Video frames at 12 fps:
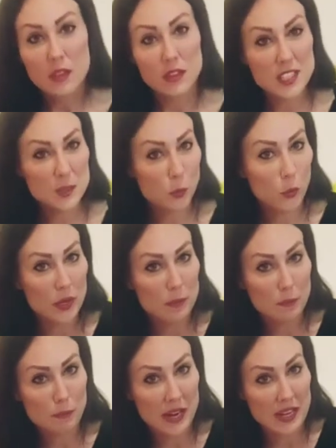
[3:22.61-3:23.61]
This point
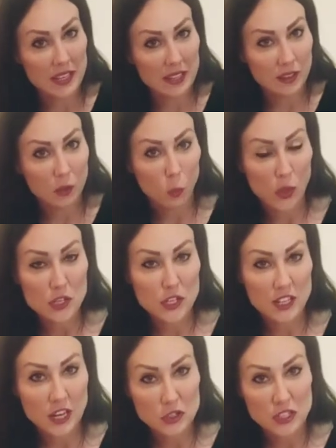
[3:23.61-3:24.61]
meaning when you
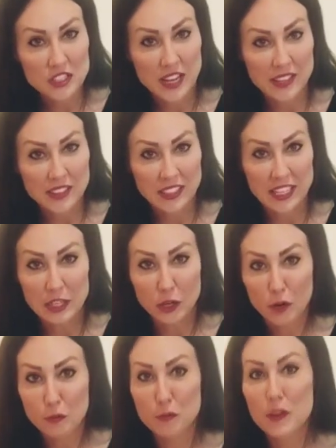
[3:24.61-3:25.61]
can actually take the lead
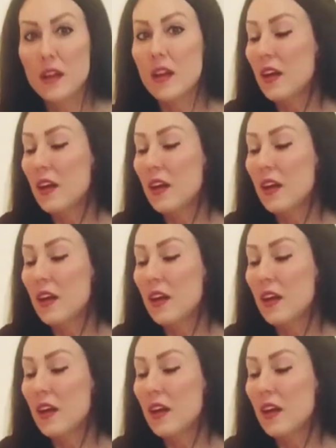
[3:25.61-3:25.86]
off.